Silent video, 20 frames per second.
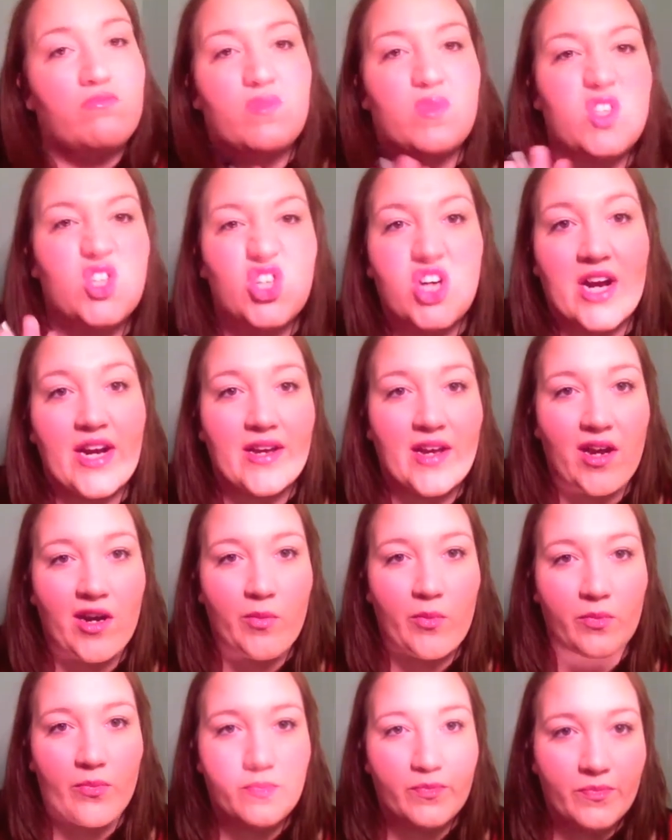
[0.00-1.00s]
shiny kind
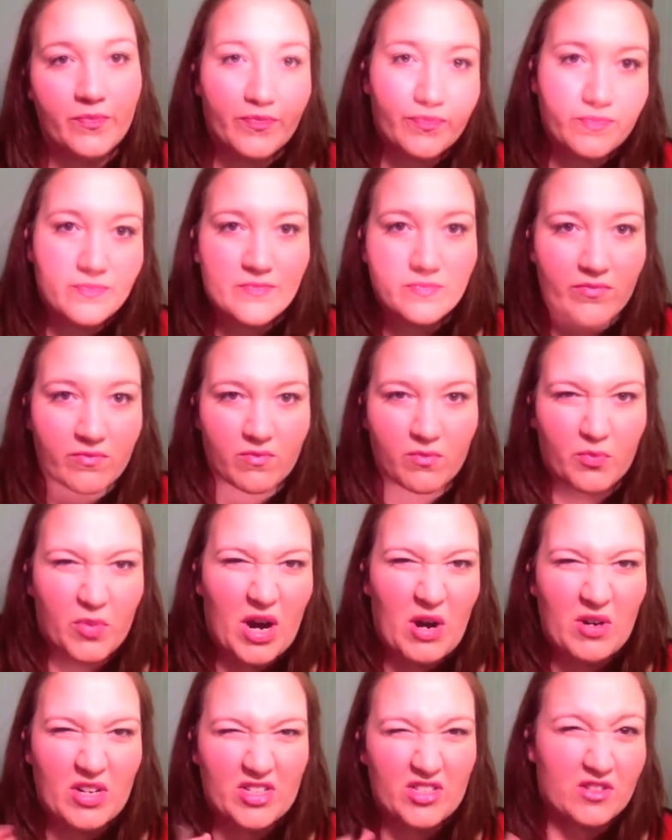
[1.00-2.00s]
of
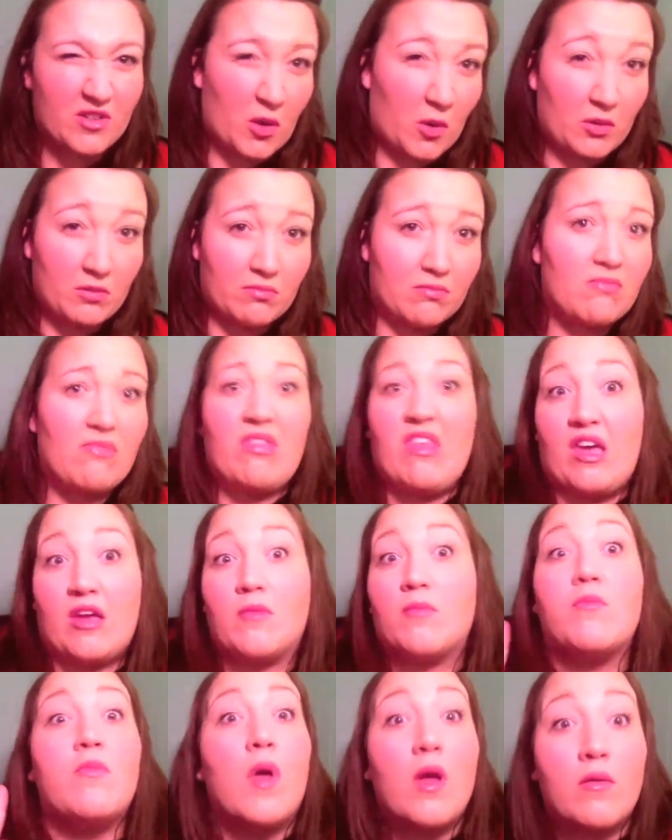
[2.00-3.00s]
brownish gold thing
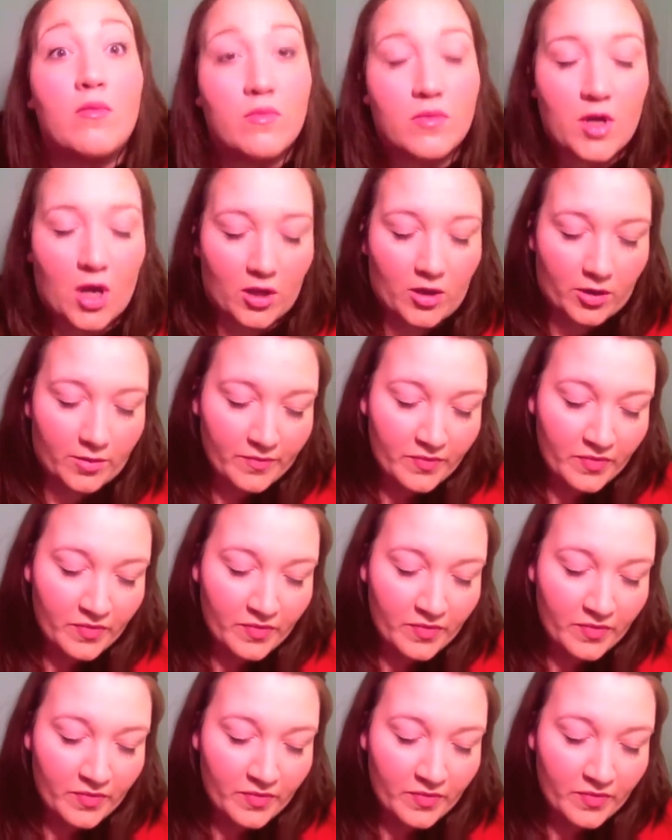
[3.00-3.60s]
color.